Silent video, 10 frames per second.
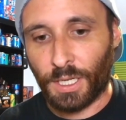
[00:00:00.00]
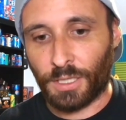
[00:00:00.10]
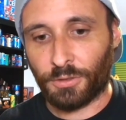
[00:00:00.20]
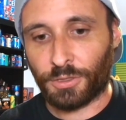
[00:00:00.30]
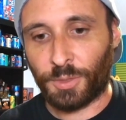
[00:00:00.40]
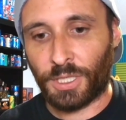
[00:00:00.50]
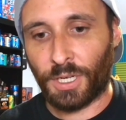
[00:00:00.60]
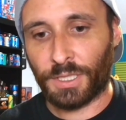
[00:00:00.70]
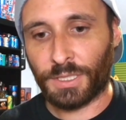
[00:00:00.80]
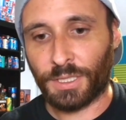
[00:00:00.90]
and it was
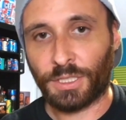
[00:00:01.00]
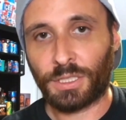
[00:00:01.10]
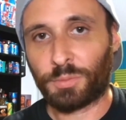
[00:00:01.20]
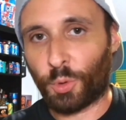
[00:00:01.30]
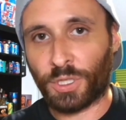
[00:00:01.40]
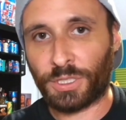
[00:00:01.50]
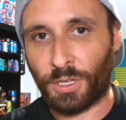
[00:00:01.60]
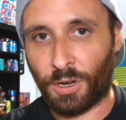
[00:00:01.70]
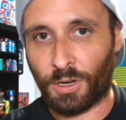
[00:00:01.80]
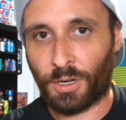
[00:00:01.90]
because his sports
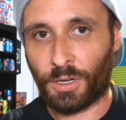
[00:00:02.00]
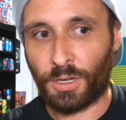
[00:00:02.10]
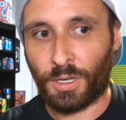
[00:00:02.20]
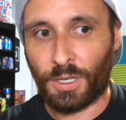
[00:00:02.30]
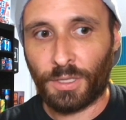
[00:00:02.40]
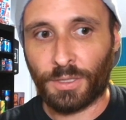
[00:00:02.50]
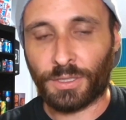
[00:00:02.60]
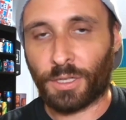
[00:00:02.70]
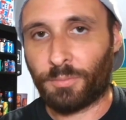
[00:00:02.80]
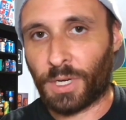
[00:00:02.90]
car,
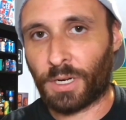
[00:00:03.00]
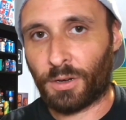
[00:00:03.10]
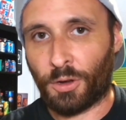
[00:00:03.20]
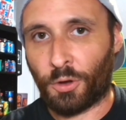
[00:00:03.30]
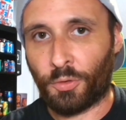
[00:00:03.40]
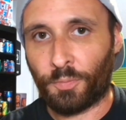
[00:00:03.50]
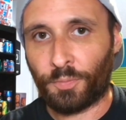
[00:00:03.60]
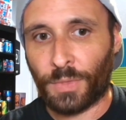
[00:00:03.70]
this Camaro,